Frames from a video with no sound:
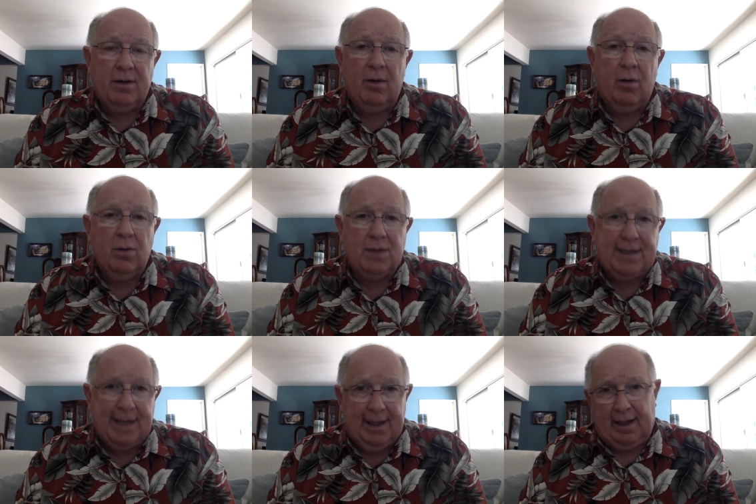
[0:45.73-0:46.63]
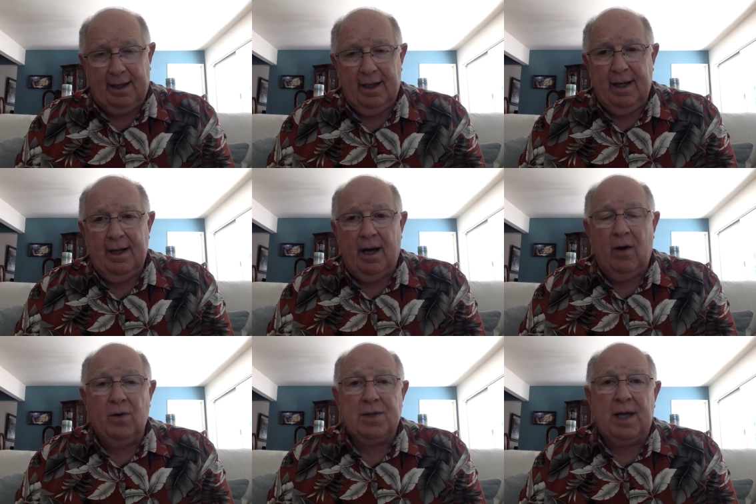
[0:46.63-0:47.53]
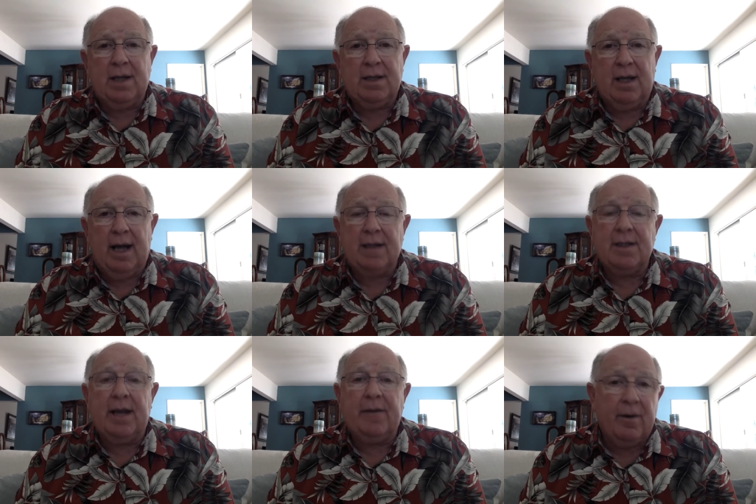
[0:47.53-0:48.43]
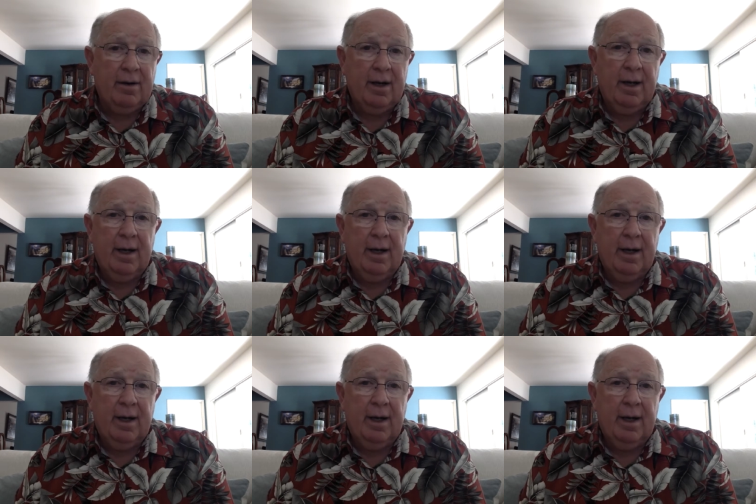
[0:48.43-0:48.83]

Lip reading: wholesaling. Now, wholesaling is a lot safer.